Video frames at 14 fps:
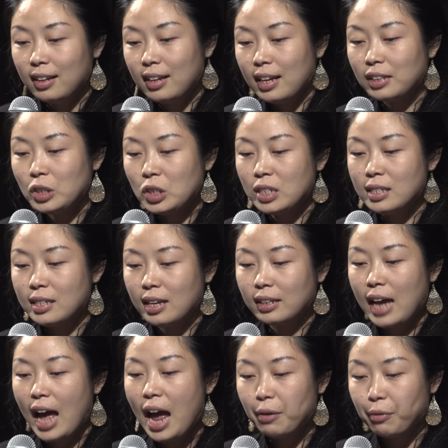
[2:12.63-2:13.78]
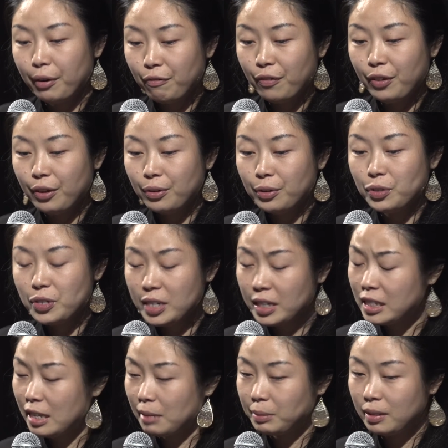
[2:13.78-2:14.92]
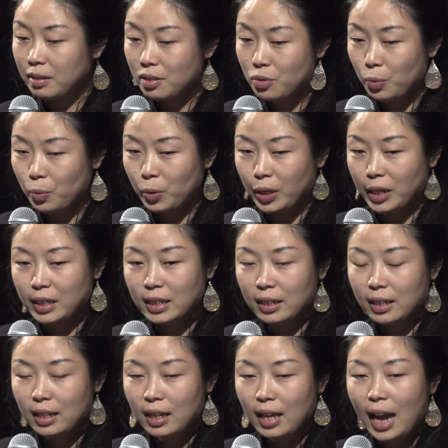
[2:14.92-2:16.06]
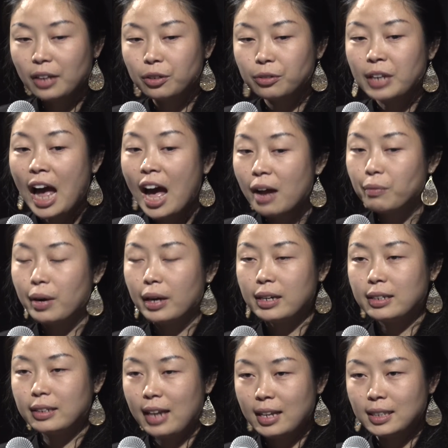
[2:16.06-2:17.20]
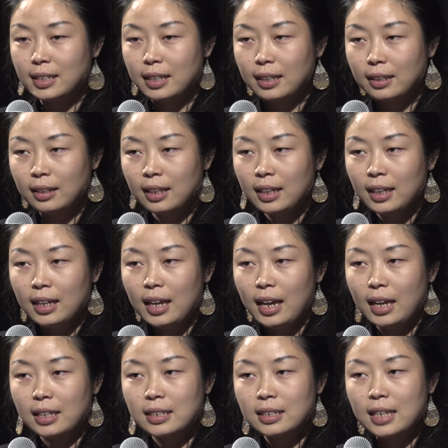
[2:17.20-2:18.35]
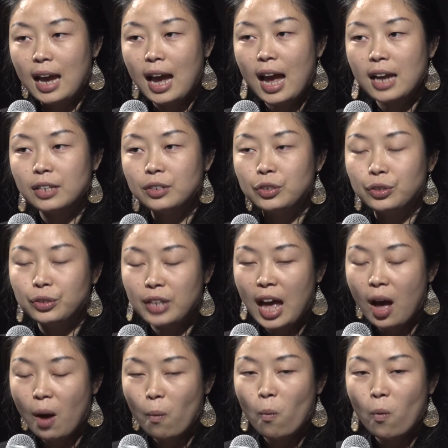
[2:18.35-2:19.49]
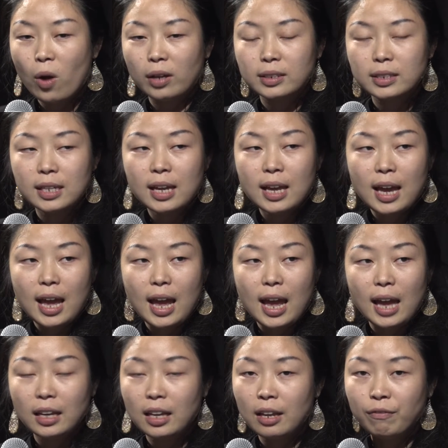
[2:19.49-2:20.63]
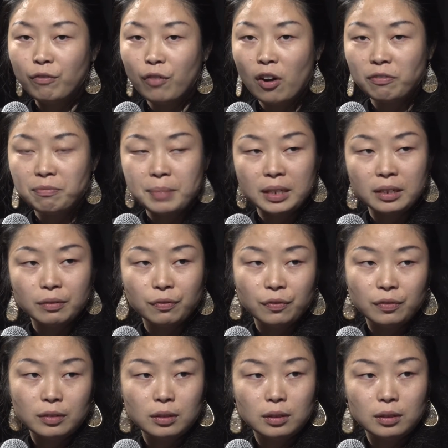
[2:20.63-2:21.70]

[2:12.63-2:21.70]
And she said, I refuse to accept this award. I do not recognize it. And I do not want any involvement of